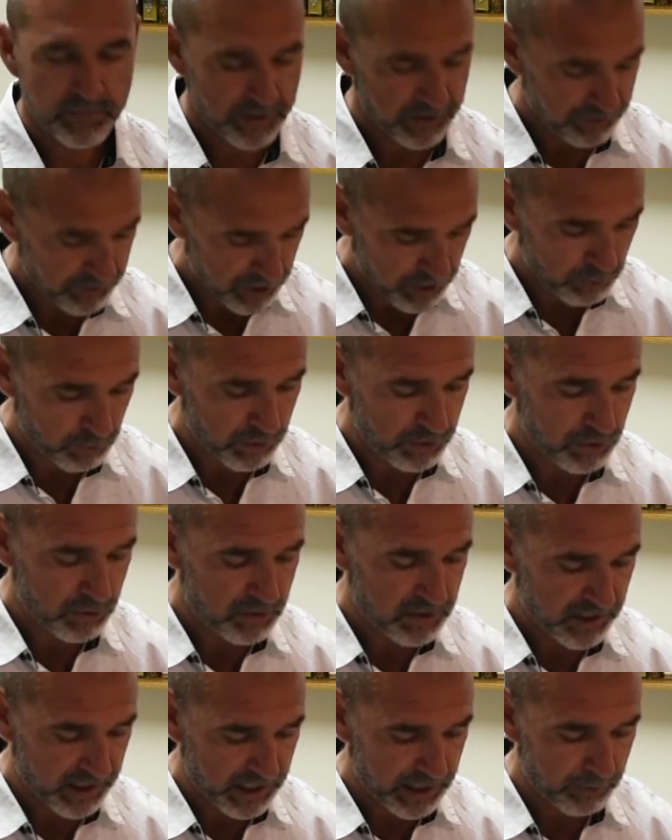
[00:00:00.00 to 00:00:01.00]
and then when you
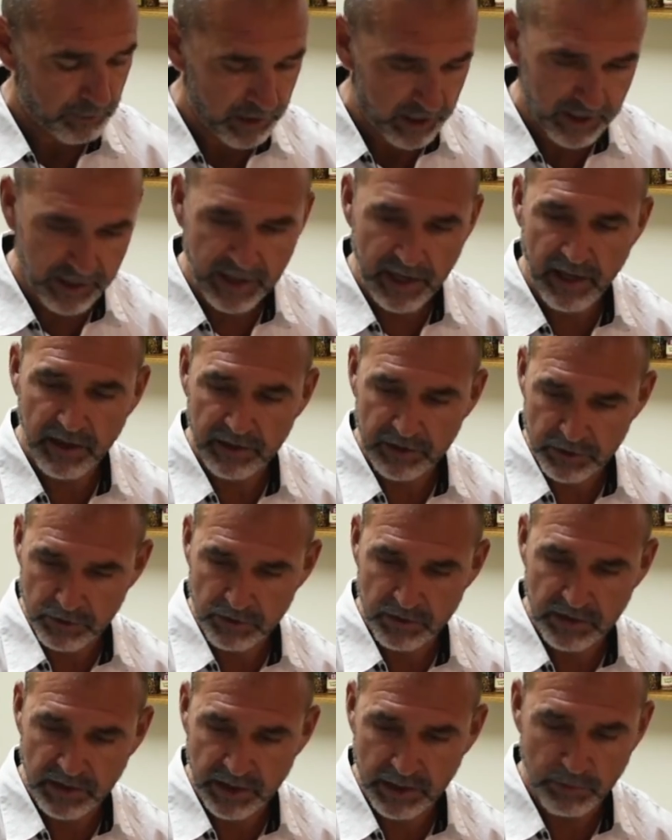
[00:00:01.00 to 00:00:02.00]
take it back out, as you
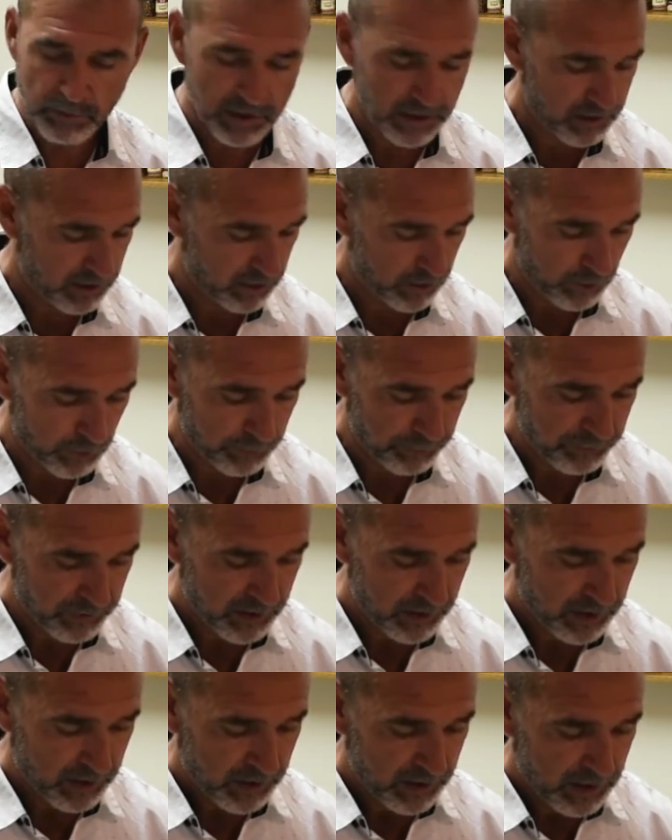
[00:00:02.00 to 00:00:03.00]
seen a minute ago,
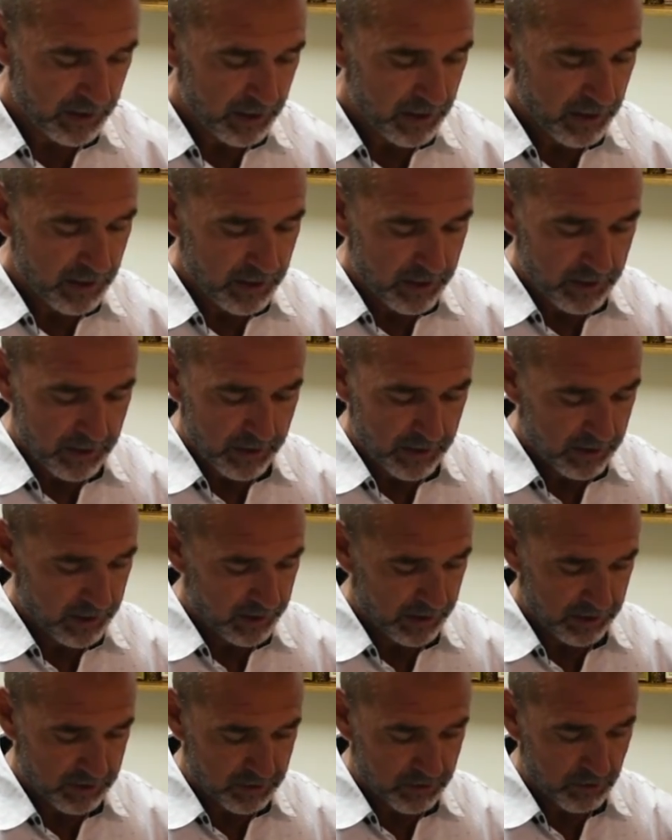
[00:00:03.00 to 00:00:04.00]

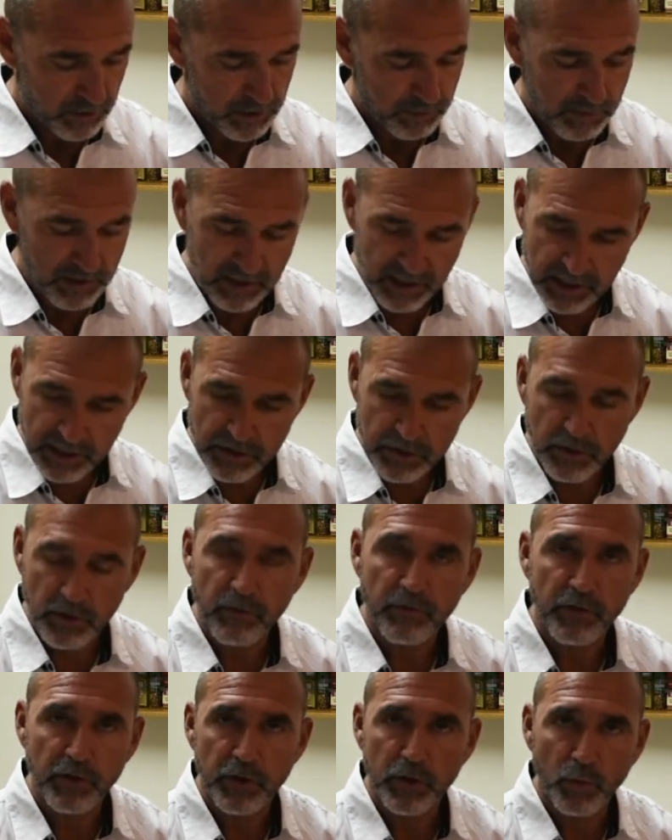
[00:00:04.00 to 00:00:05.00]
it's going to be easier
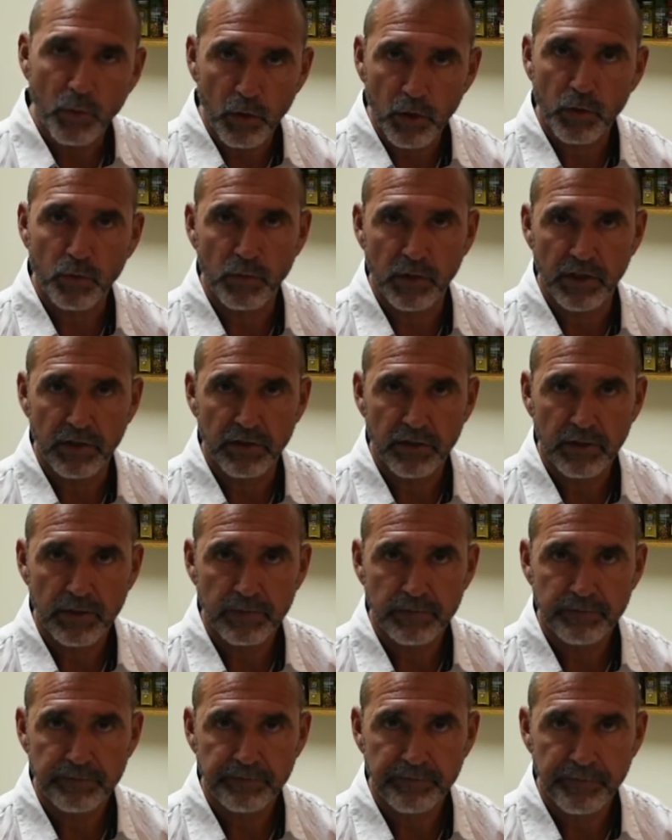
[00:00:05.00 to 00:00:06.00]
for you to work with.
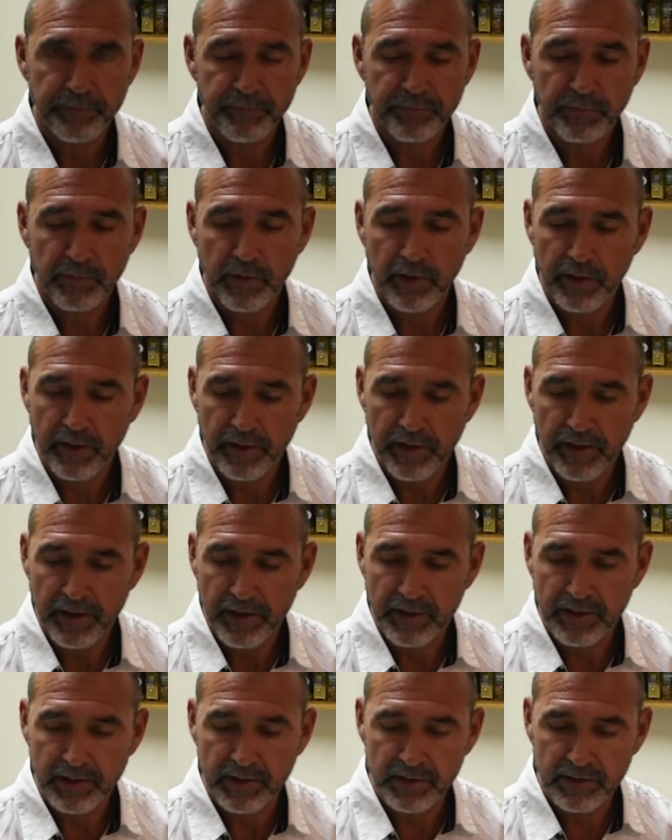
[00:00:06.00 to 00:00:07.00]

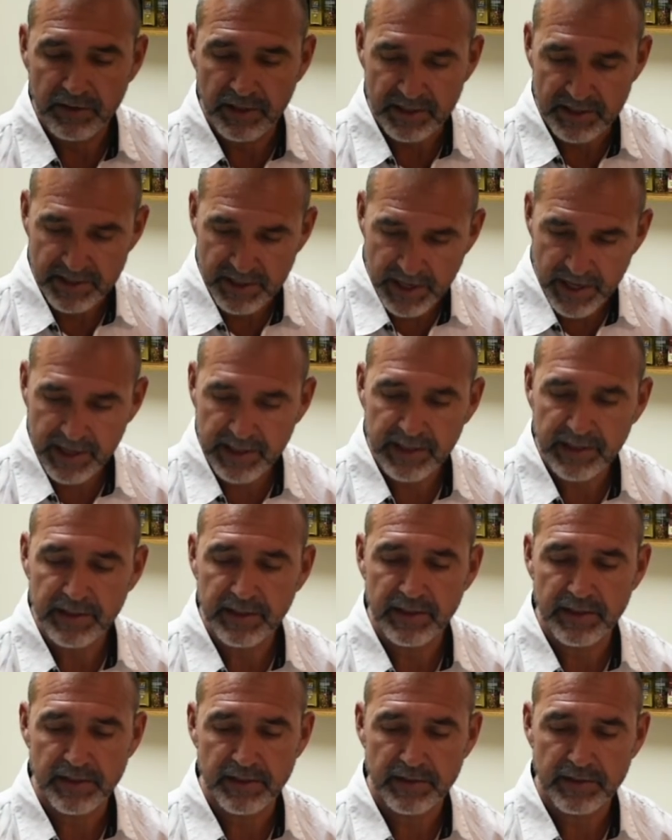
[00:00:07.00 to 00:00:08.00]
The
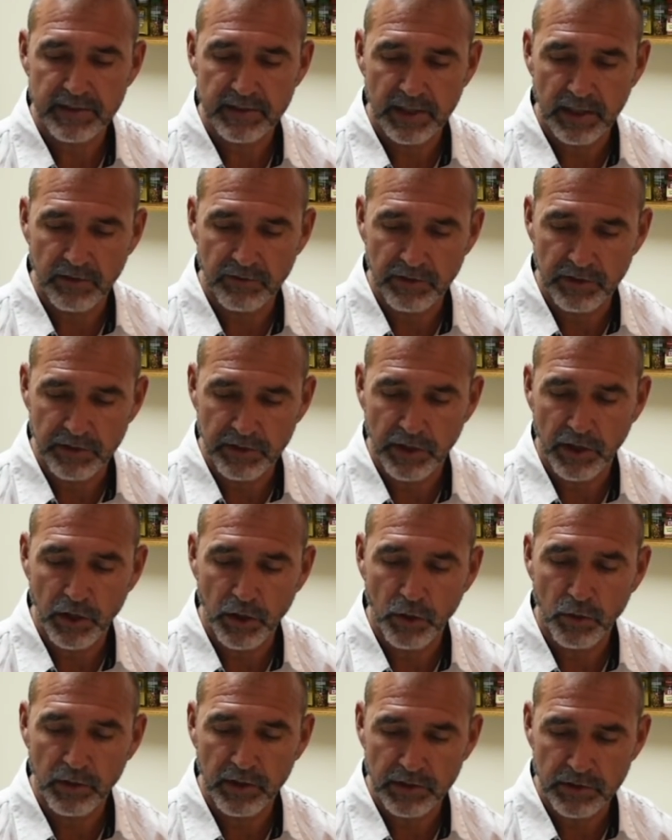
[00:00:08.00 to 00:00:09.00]
tackiness of the
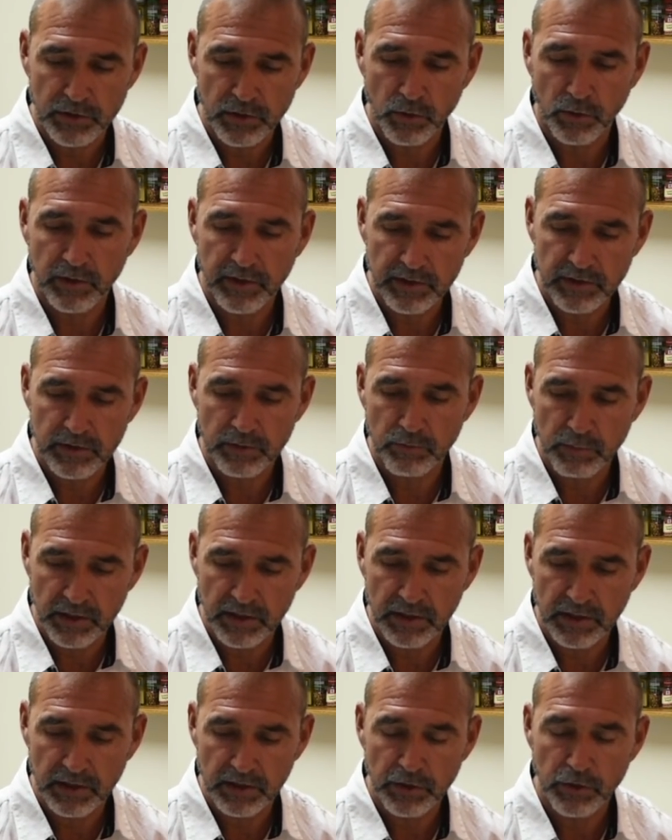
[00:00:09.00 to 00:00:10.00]
dough is going to
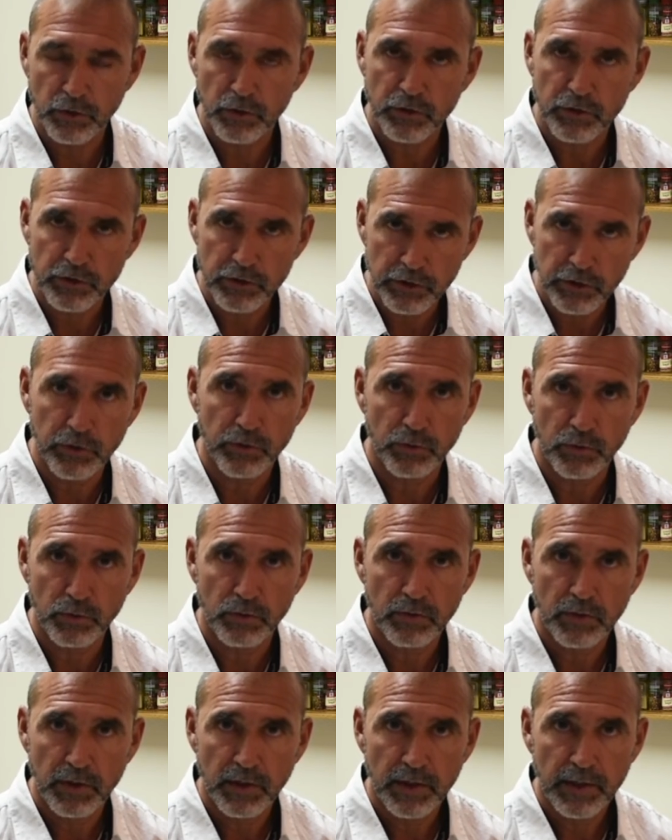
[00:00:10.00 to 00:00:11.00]
be your
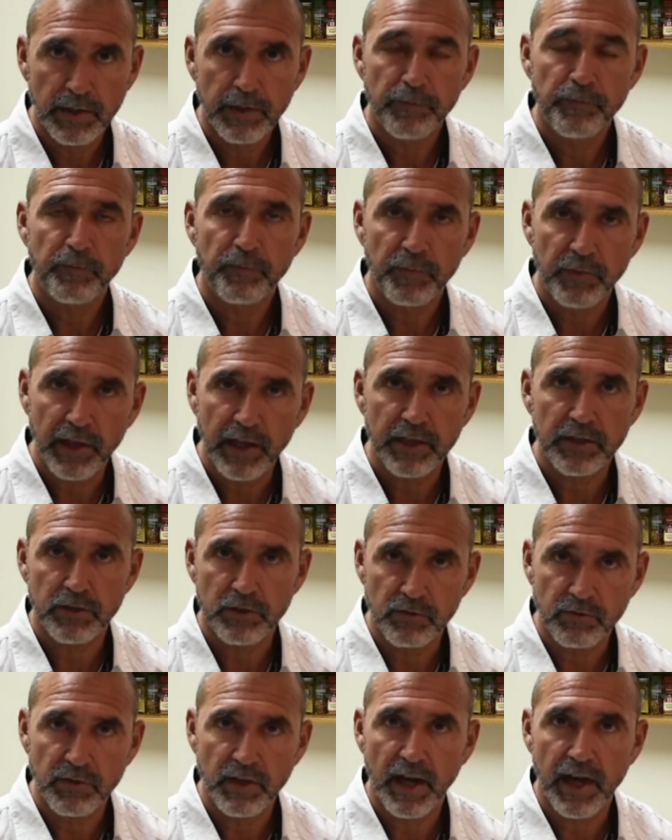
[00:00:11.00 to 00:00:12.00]
cue that
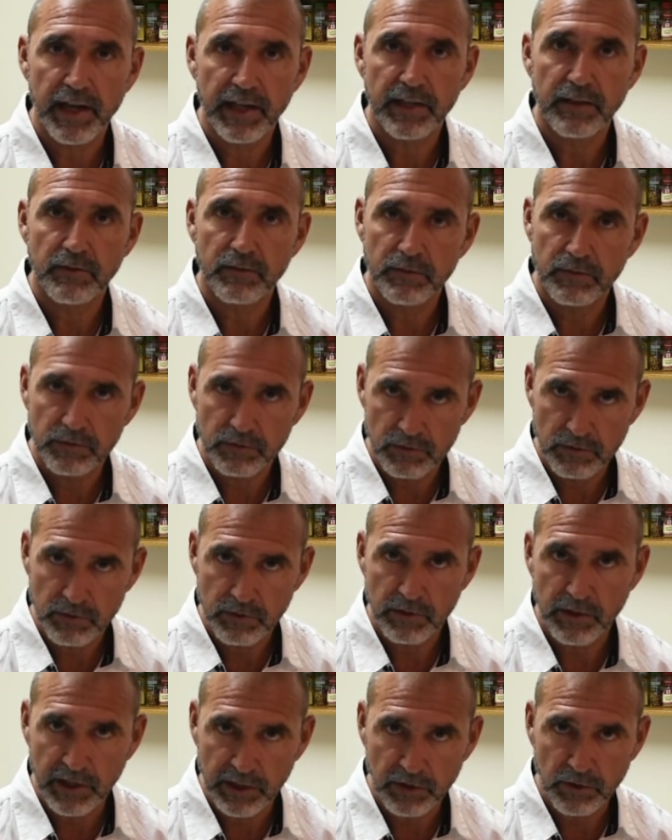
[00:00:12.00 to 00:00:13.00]
you've got it
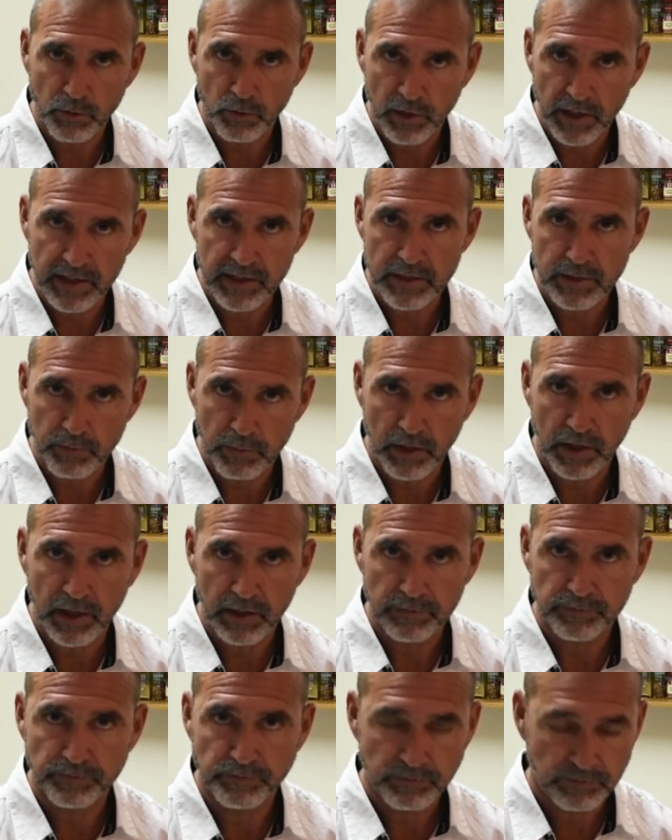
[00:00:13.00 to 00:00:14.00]
at the right
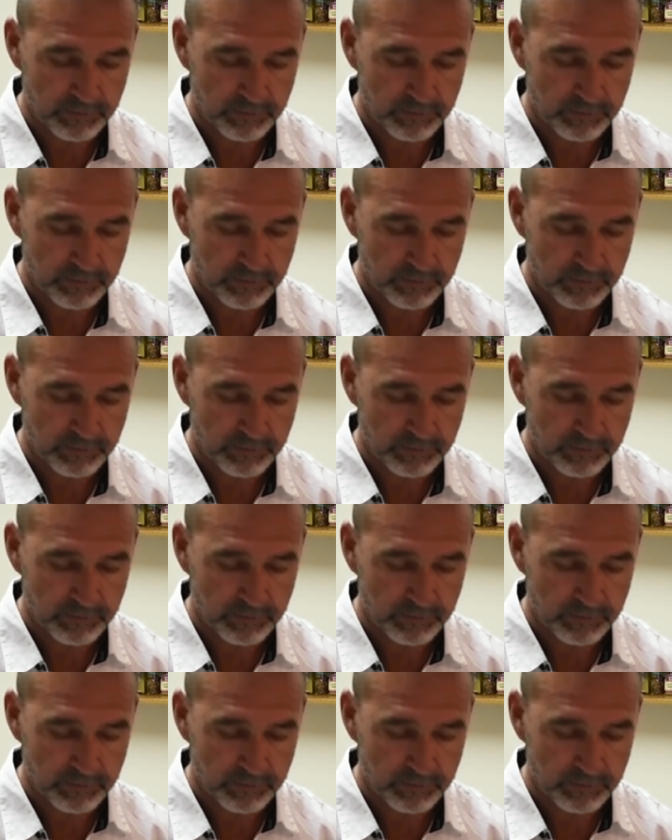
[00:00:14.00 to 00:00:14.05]
spot.